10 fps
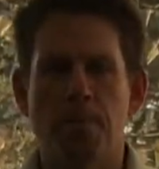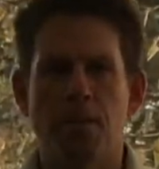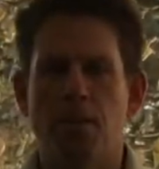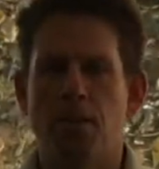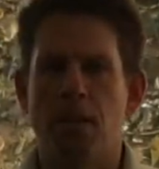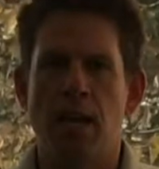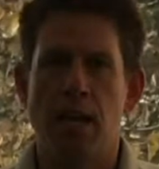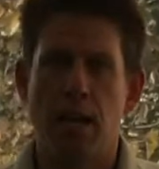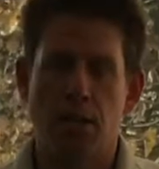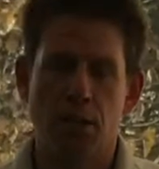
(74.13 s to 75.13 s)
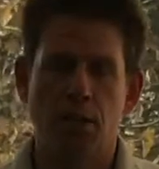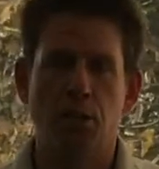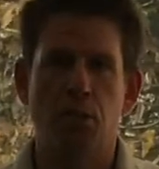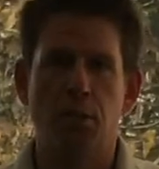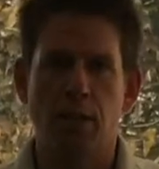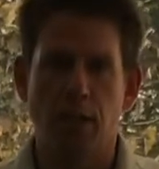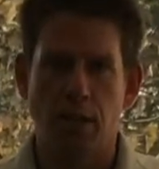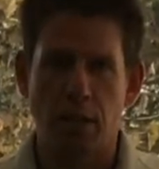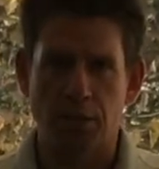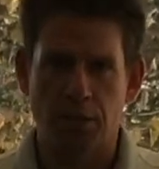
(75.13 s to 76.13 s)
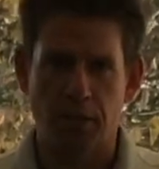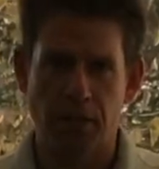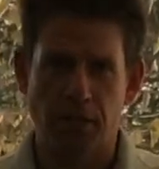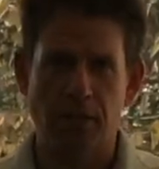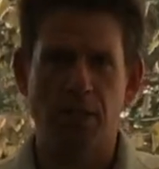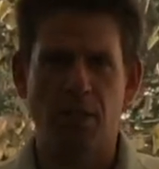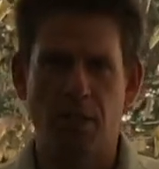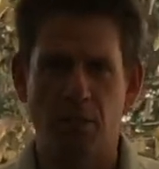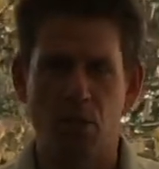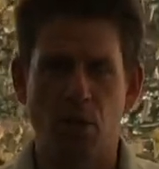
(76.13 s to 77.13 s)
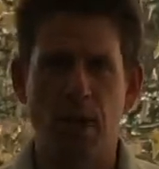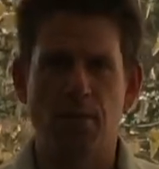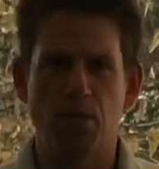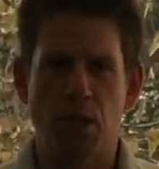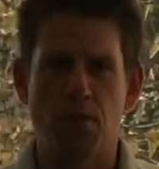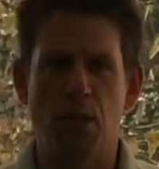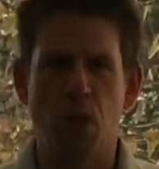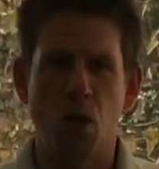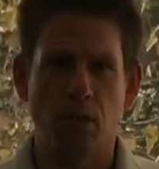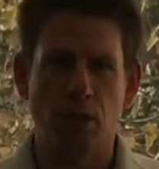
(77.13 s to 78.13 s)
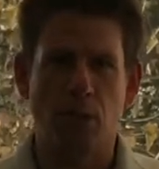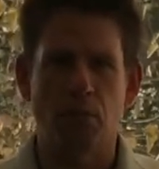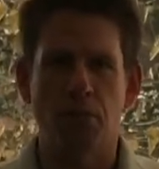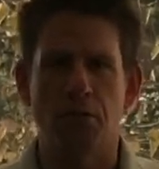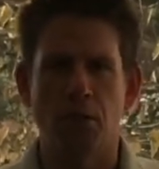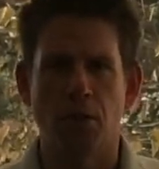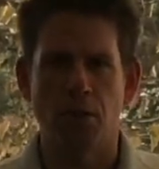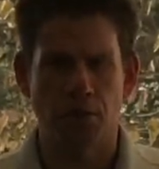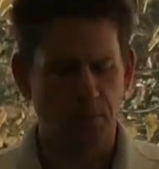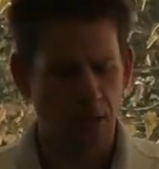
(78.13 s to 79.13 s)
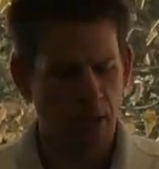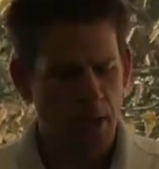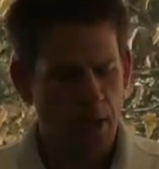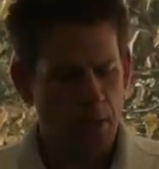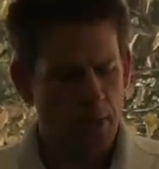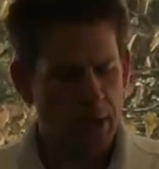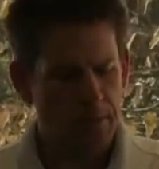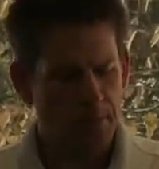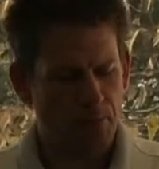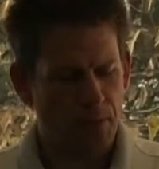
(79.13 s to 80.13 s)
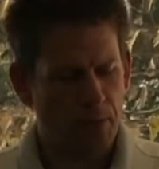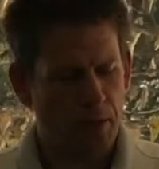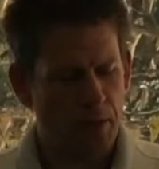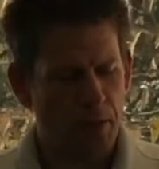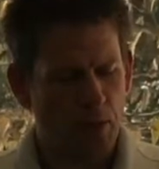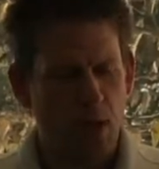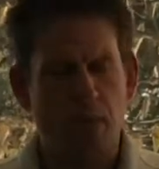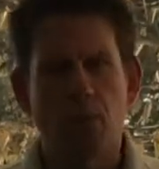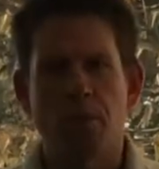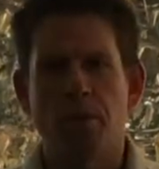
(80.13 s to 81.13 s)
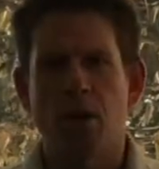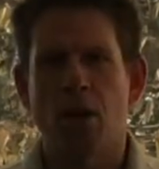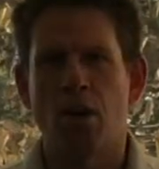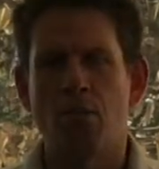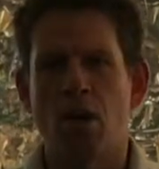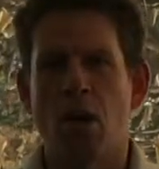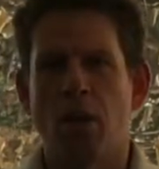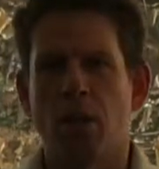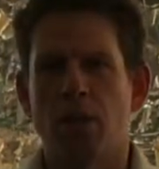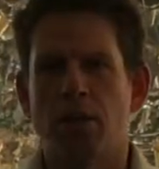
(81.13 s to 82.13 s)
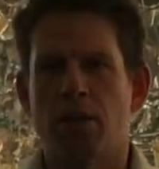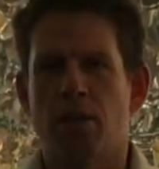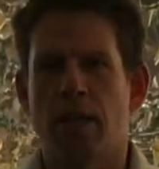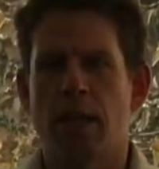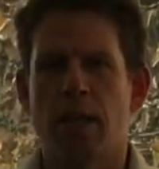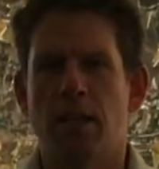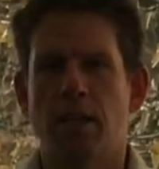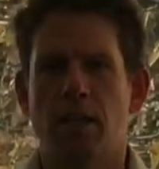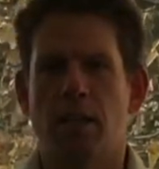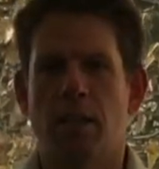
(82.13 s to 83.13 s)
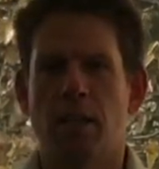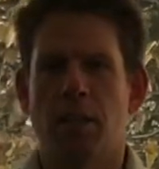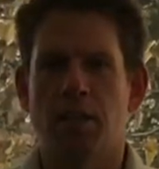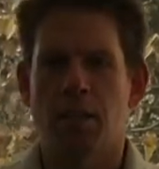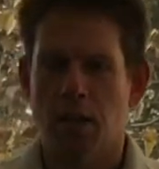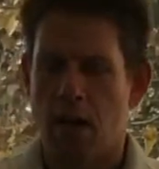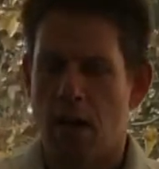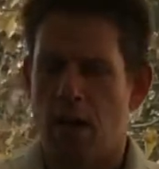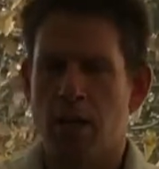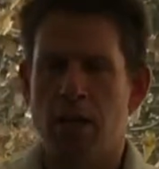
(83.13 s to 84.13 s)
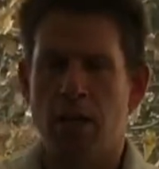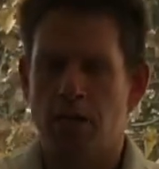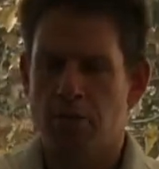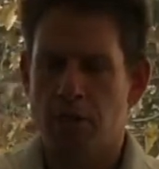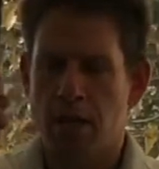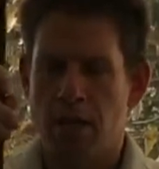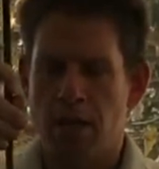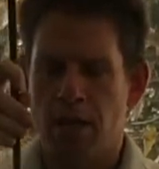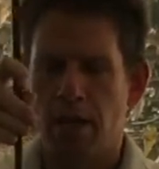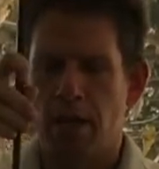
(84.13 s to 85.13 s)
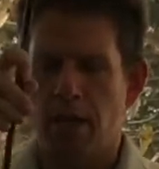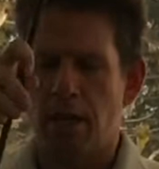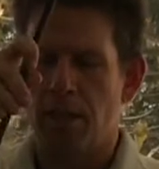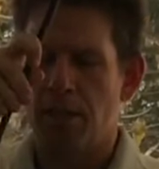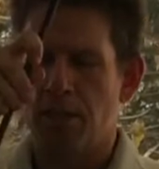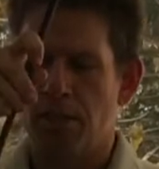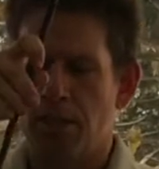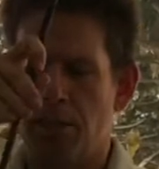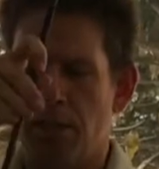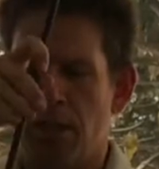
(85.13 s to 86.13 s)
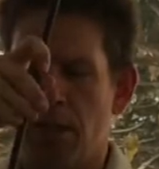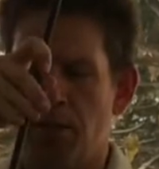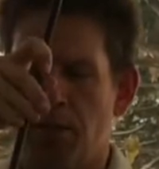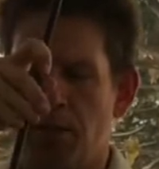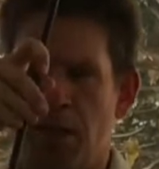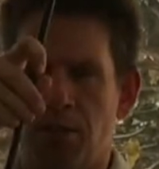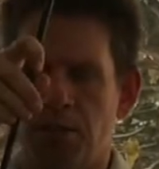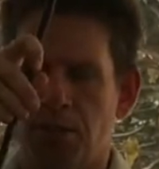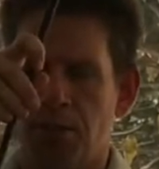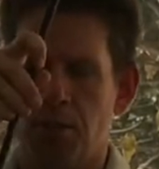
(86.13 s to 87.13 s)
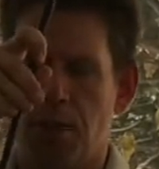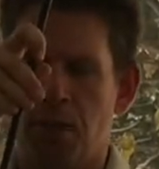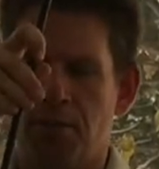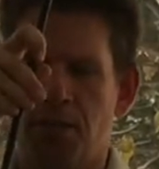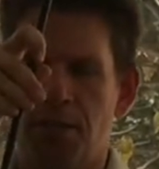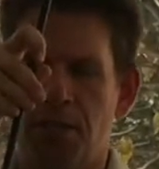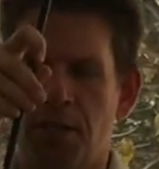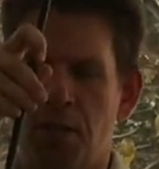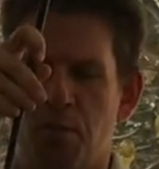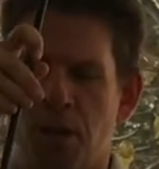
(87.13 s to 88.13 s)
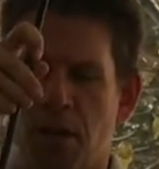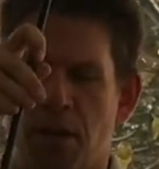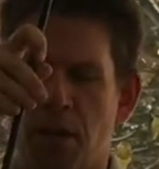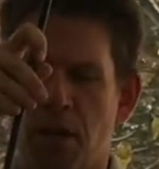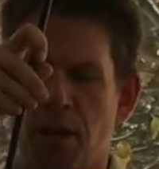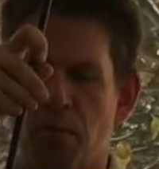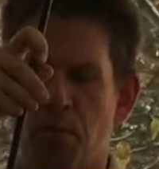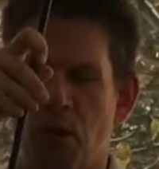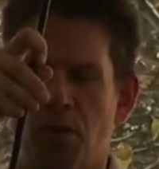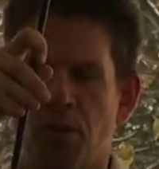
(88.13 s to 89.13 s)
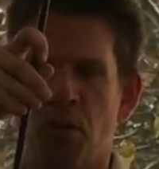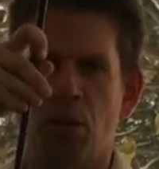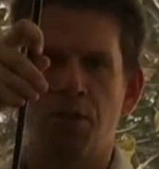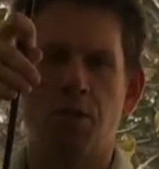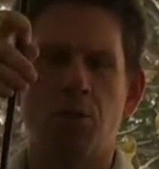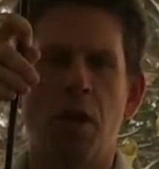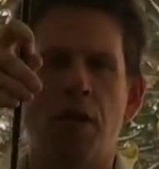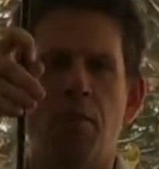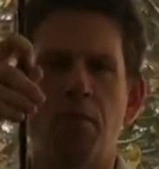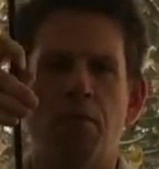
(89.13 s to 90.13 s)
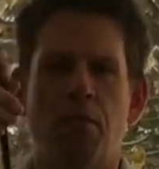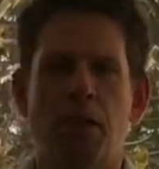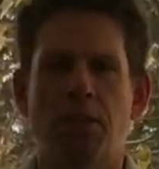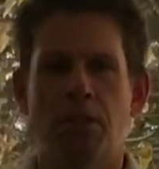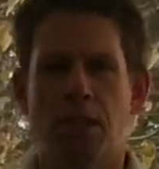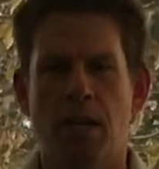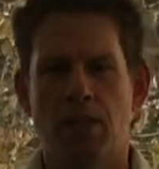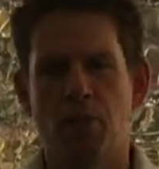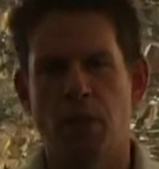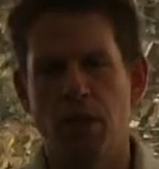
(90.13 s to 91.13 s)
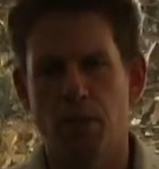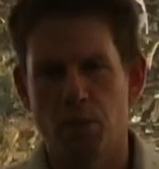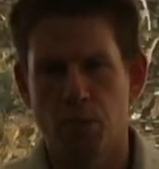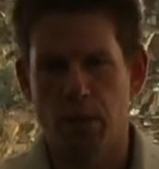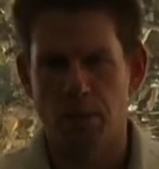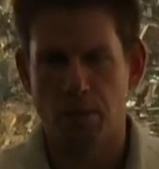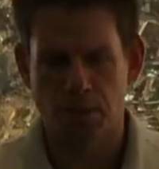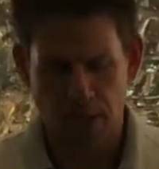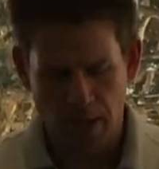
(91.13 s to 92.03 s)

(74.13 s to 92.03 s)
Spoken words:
They're designed to actually spin less, so they'll actually perhaps maybe go a little bit further. But the problem with the hard ball is that it's got a hard cover on it, and it just doesn't have enough soft stickum on it, and the ball just wants to run up the face and not spin too much.